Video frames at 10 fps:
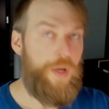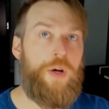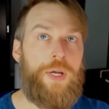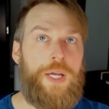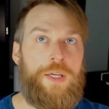
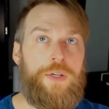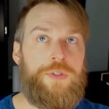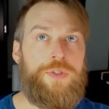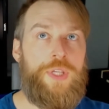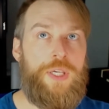Okay,
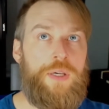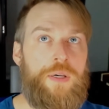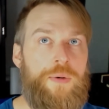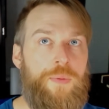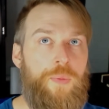here's the
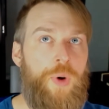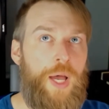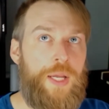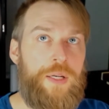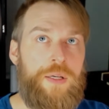
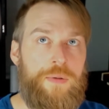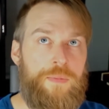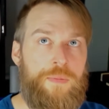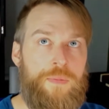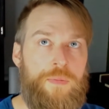wide.
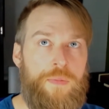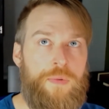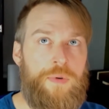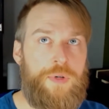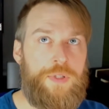
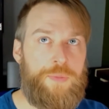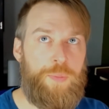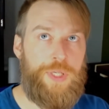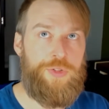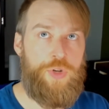This
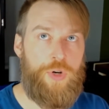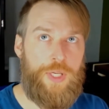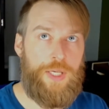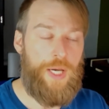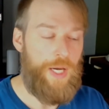big
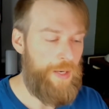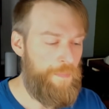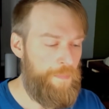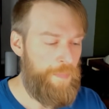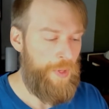chunky guy.
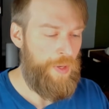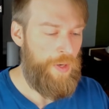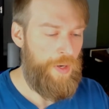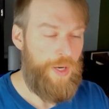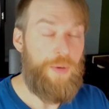
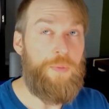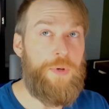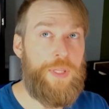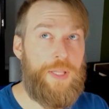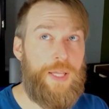I
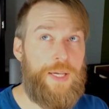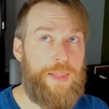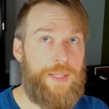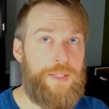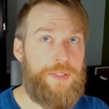really like
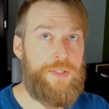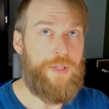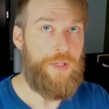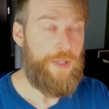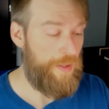these,
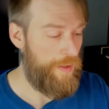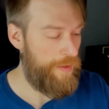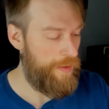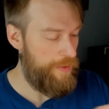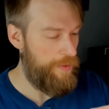
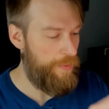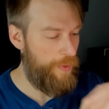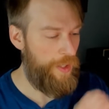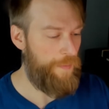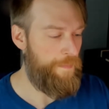and this is
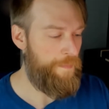why.